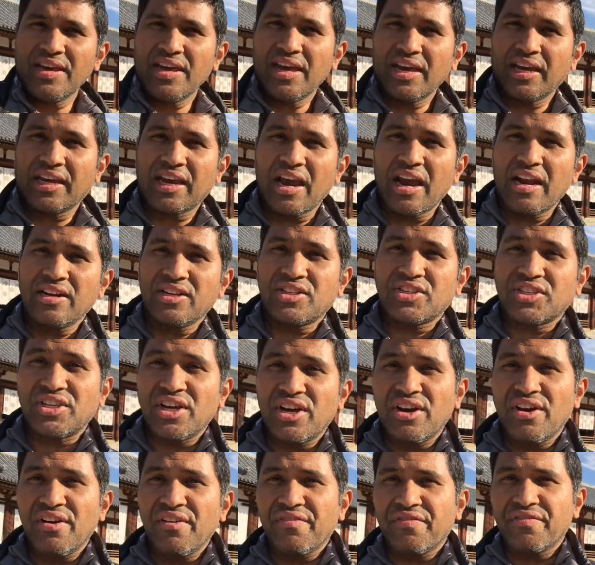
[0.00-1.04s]
it can
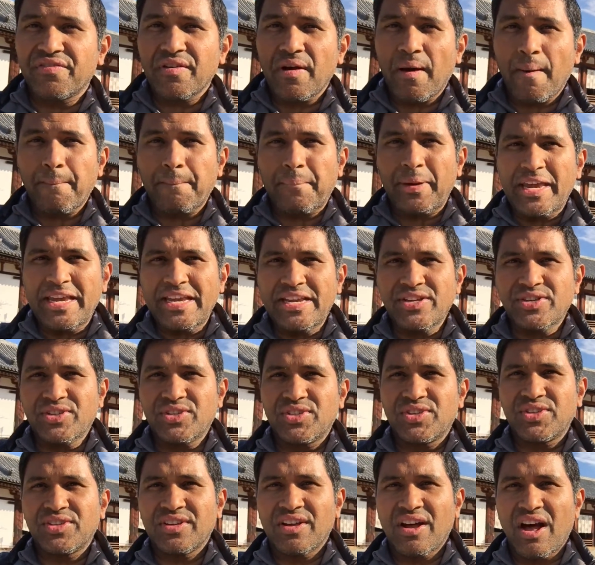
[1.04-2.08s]
serve
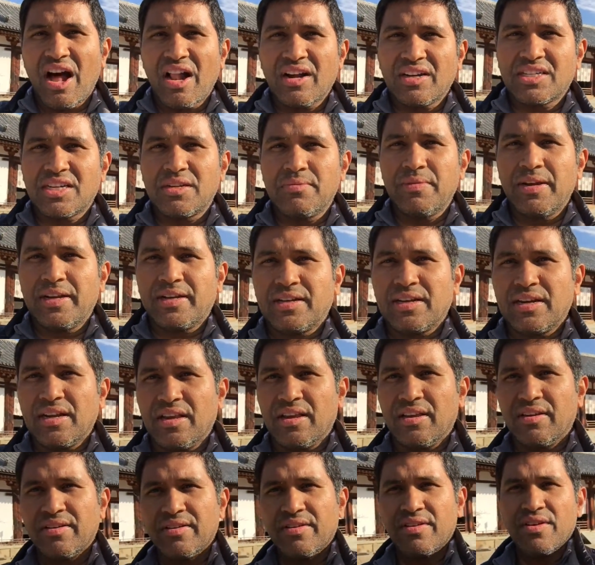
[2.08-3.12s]
peace
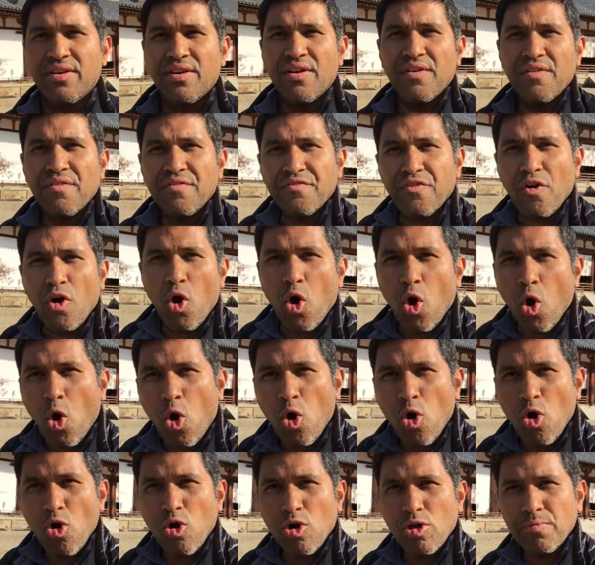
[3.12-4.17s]
ultimately for
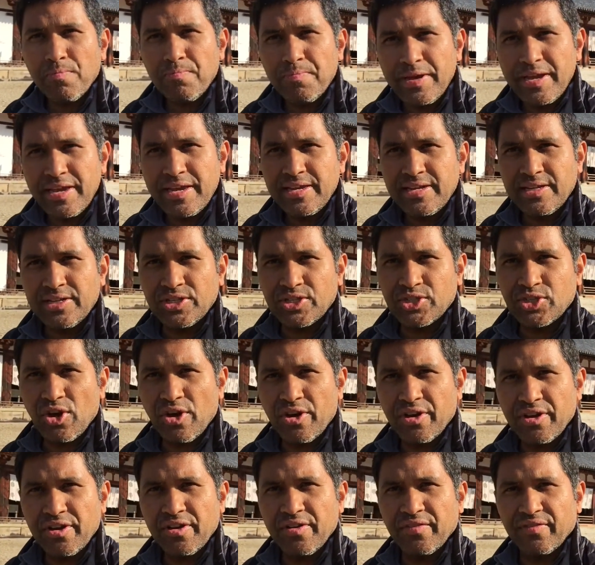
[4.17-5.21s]
all beings
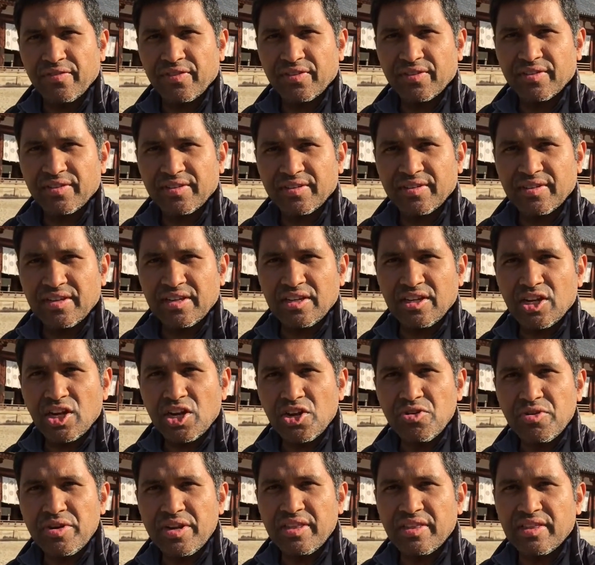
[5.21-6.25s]
on earth,
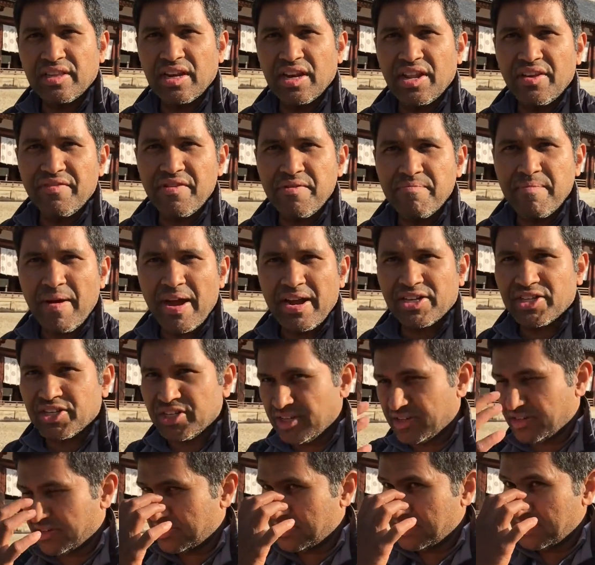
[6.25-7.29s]
including the living
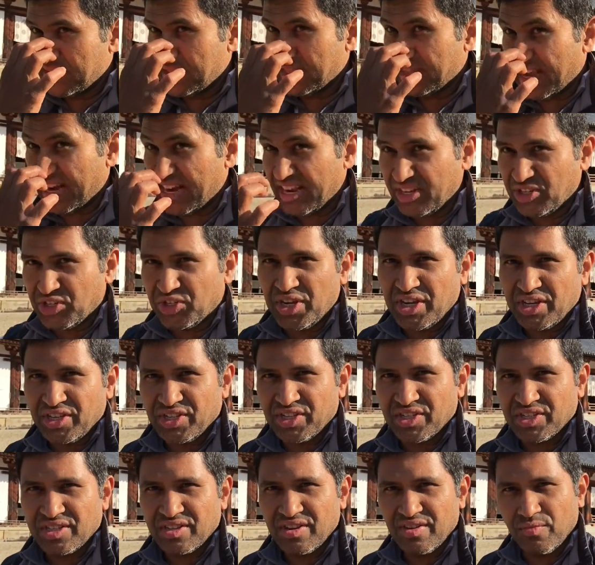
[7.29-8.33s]
matter that
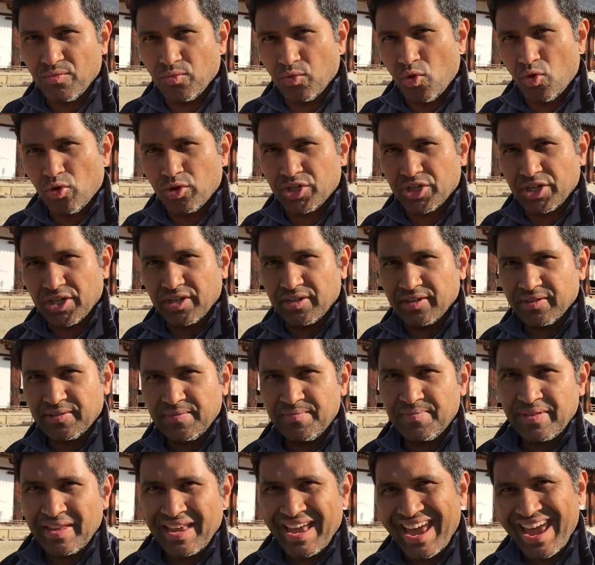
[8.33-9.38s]
exists, water,
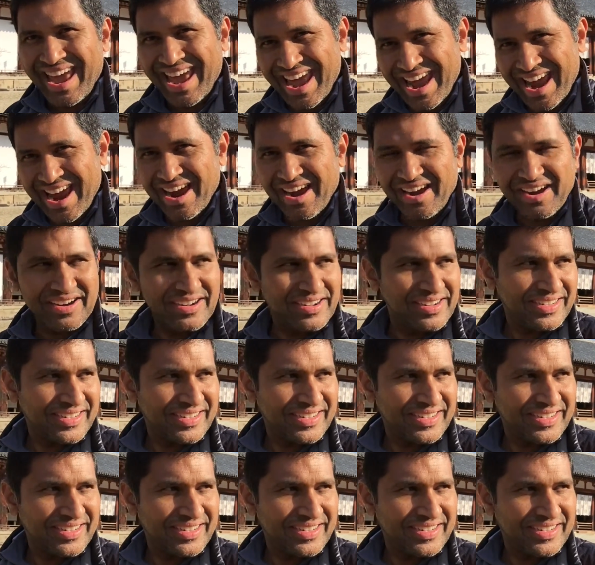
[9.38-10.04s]
air,